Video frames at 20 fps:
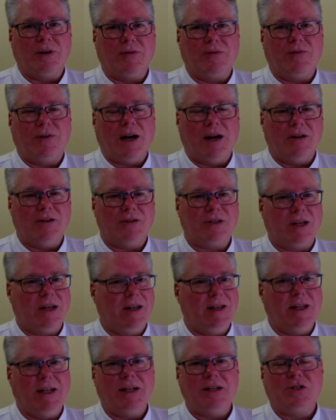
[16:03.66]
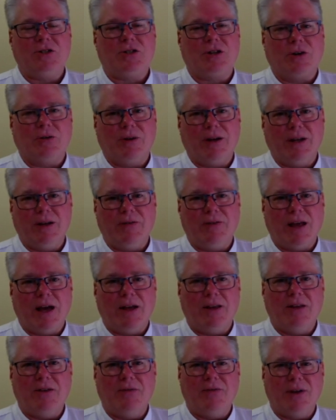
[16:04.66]
fires, and they didn't show any of
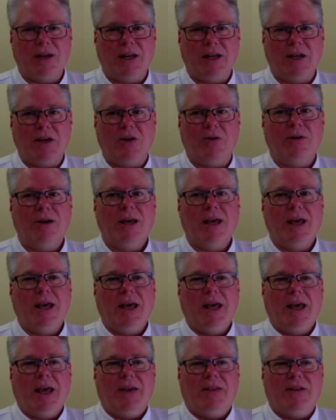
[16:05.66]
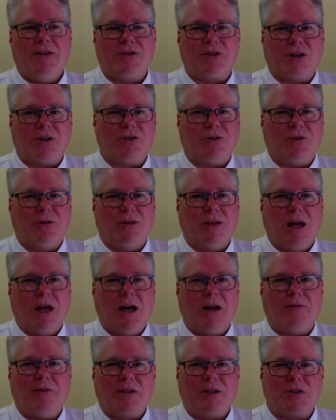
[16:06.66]
that in the video. There's also a
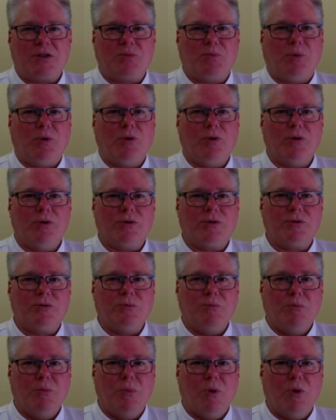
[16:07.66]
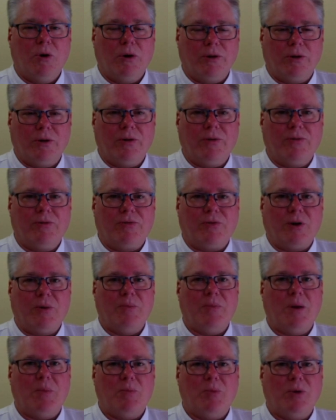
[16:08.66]
lot of exposed mortar
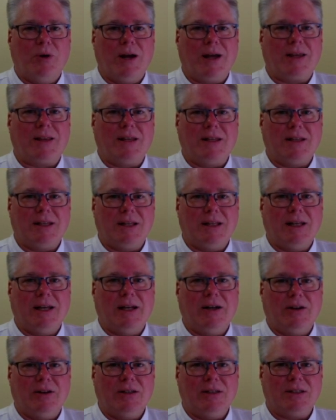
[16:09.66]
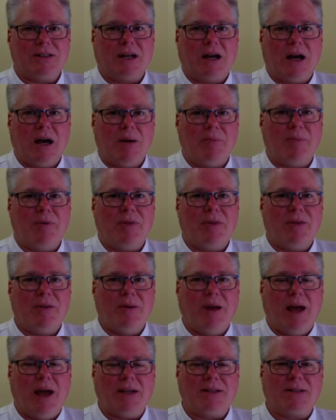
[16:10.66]
from the brick that they laid on the top.
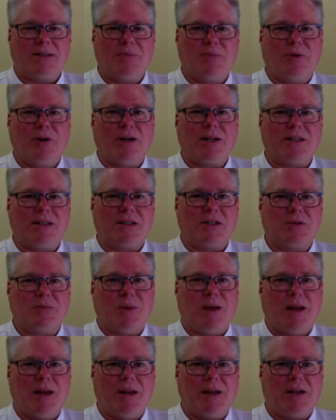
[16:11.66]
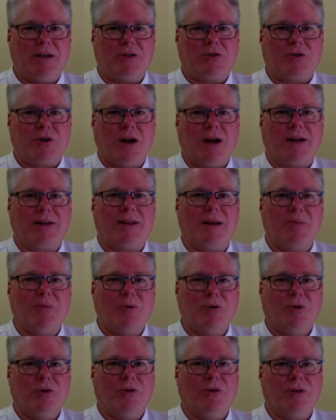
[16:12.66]
As the bricks expand and contract, that
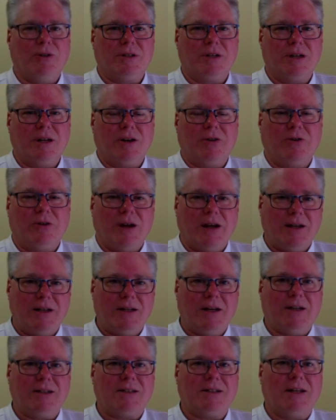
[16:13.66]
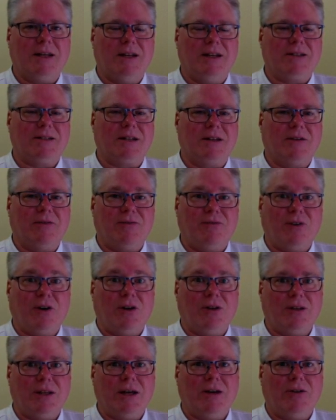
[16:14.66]
mortar is going to create dust and it's going to
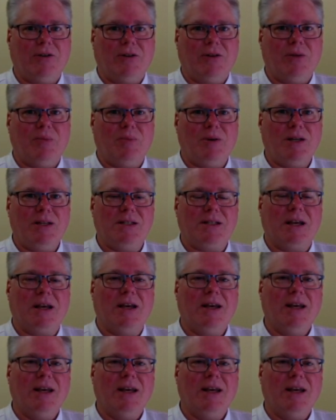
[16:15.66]
fall down on the pizza.